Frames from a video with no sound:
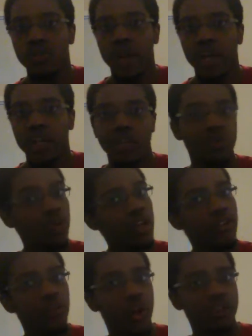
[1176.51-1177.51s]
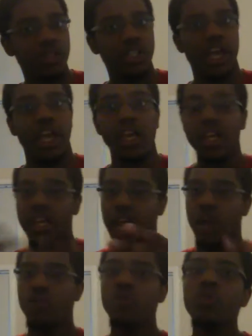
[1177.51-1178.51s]
Dragon, 2,400 attack.
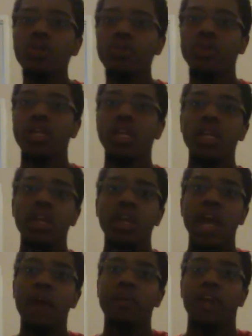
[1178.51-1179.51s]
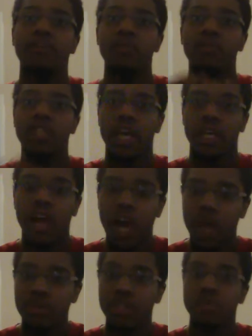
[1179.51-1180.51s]
Now, normally, I would have to attack
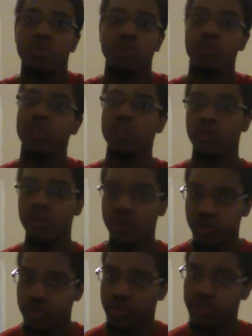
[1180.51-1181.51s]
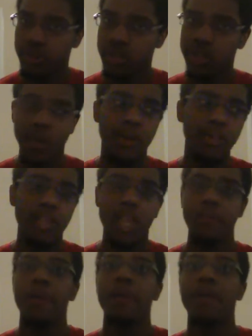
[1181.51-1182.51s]
Obelisk, which would result
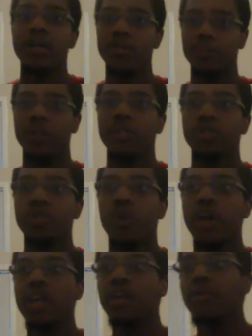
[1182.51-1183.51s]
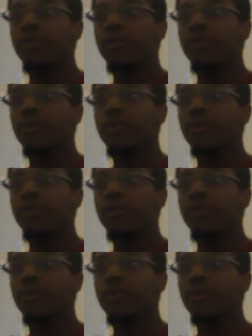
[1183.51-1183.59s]
in my monster being destroyed,